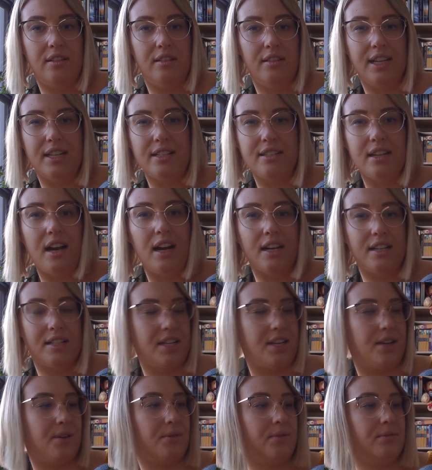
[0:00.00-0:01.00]
like a dark
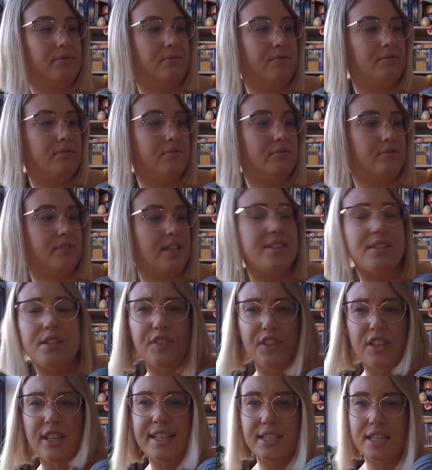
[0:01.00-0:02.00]
teal. I still
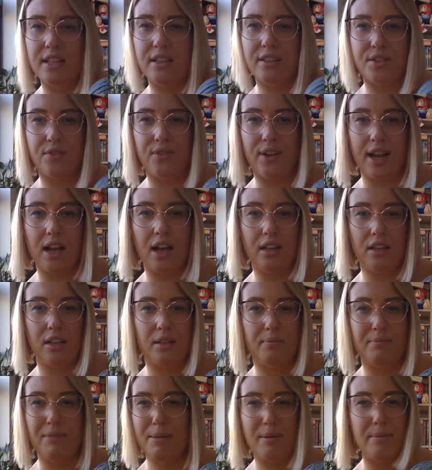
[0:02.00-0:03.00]
feel like teal is the right color.
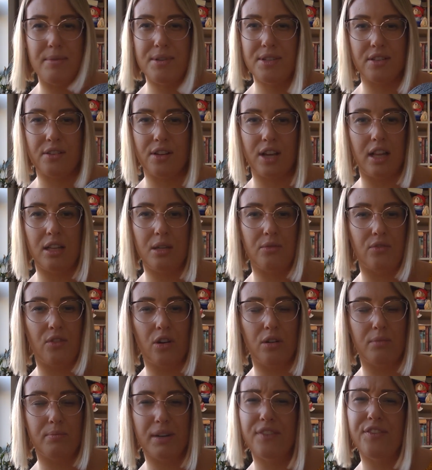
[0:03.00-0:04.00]
Maybe I'm using the color
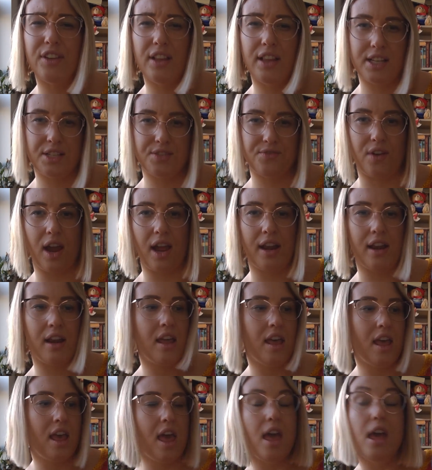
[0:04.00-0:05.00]
wrong, but I feel like it's right.
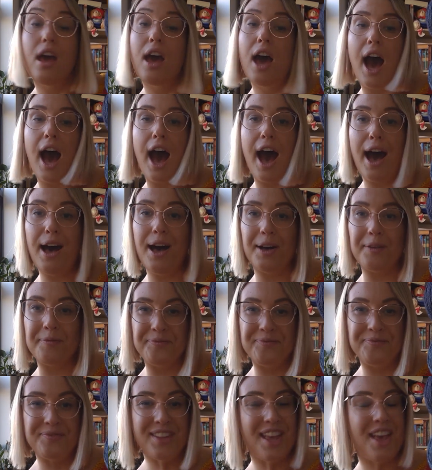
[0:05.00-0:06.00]

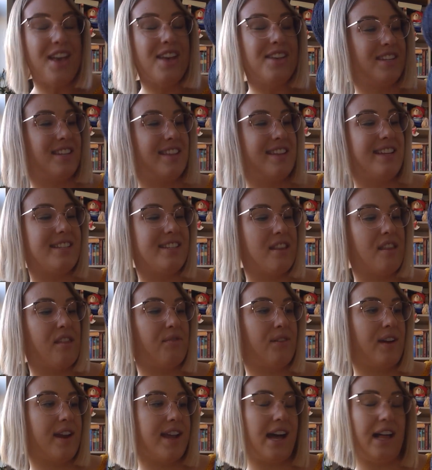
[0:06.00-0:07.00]
So these are the
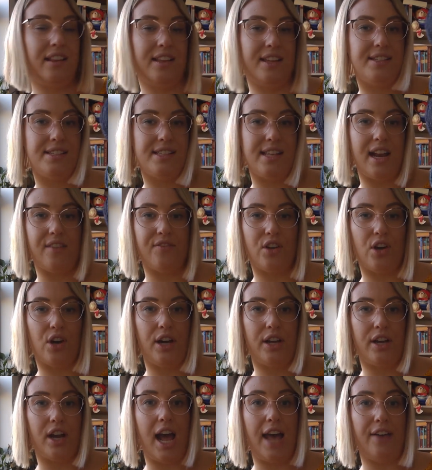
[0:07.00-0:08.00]
three colors that I've
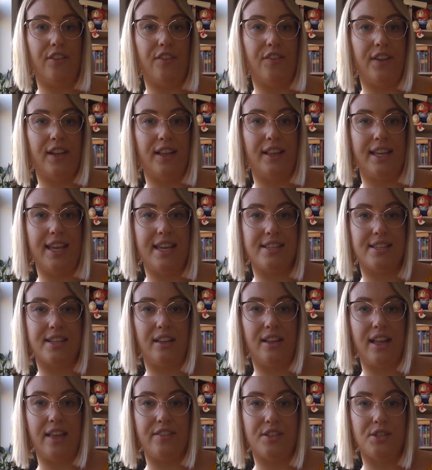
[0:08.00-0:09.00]
got. I have a feeling he's going to
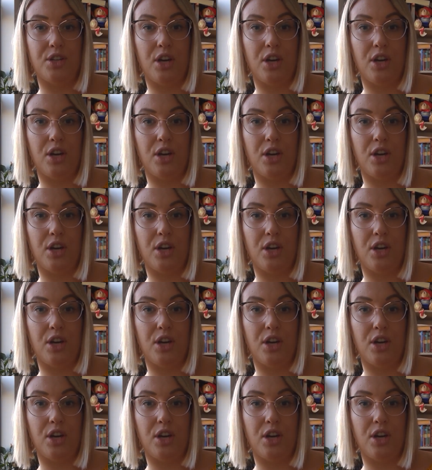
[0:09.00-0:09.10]
like this